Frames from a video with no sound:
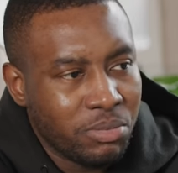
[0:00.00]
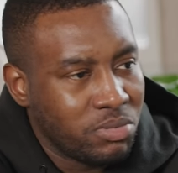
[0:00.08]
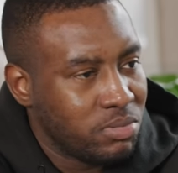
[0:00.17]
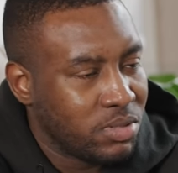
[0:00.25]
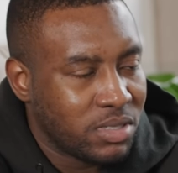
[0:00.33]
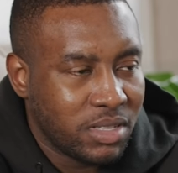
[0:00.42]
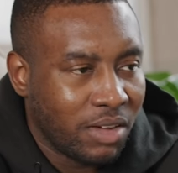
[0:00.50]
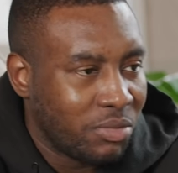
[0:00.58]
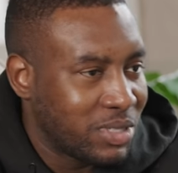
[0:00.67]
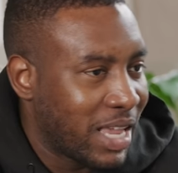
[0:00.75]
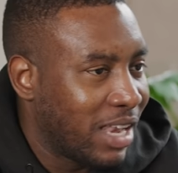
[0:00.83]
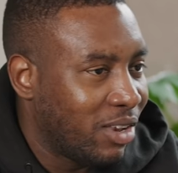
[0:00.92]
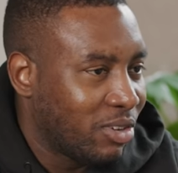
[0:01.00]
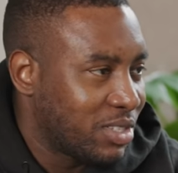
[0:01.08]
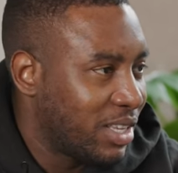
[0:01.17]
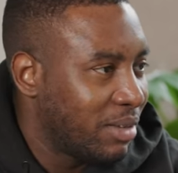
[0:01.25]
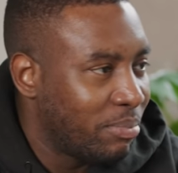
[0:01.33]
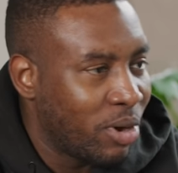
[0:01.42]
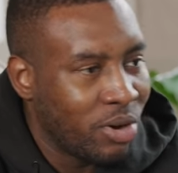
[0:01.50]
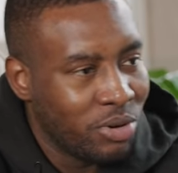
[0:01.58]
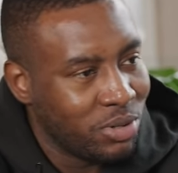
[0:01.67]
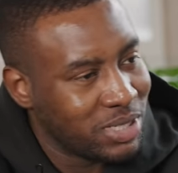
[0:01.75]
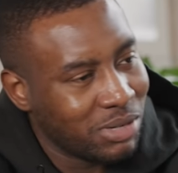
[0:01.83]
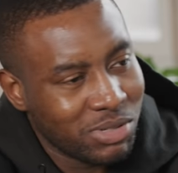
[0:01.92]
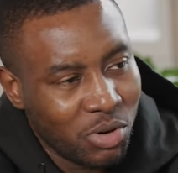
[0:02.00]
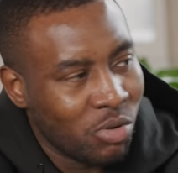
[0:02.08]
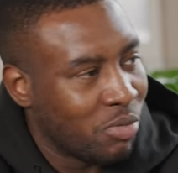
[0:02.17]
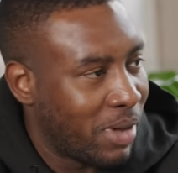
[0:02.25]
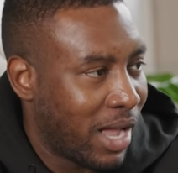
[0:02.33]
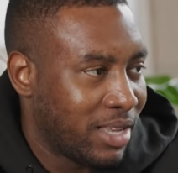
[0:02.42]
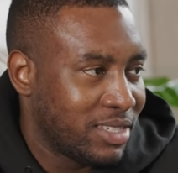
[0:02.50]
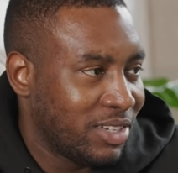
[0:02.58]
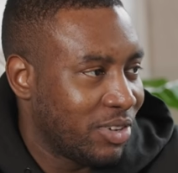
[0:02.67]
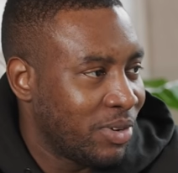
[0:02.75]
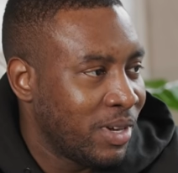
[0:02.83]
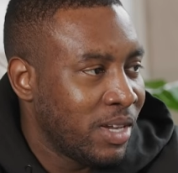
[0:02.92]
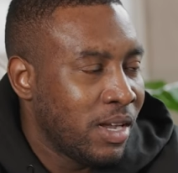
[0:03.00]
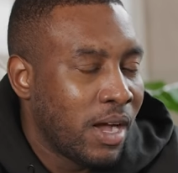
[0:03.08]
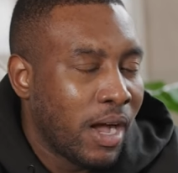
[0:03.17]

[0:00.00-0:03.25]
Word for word: people's stuff was getting lost in the post. It was all mad, you know.